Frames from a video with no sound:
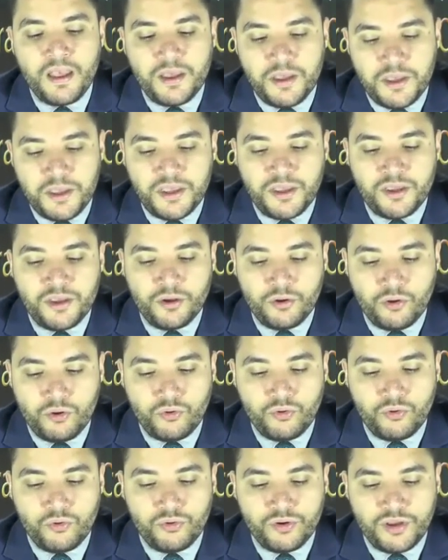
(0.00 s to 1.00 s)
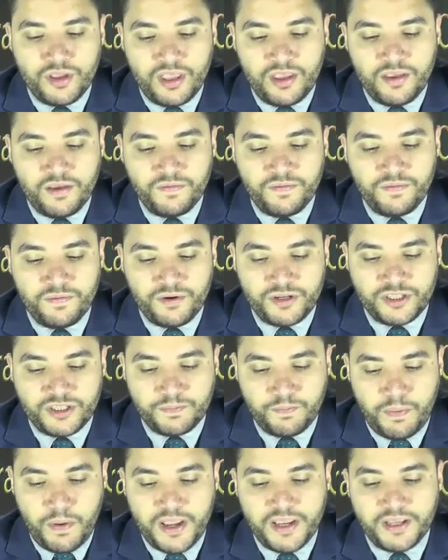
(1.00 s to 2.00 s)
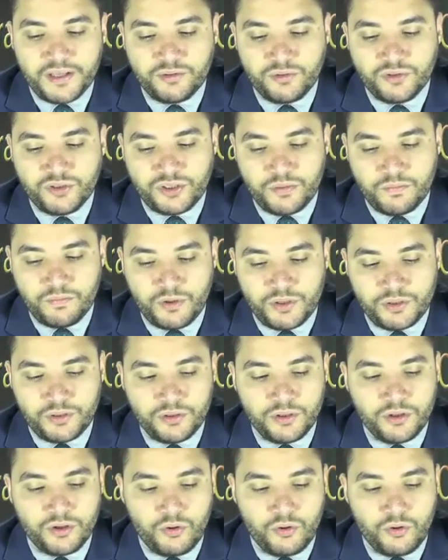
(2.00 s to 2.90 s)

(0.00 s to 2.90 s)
He who give respite to someone